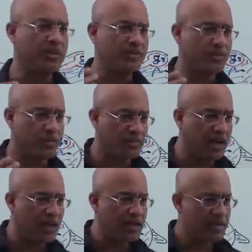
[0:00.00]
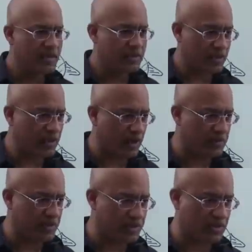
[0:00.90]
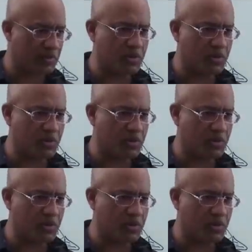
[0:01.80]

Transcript: passes from the central nervous system.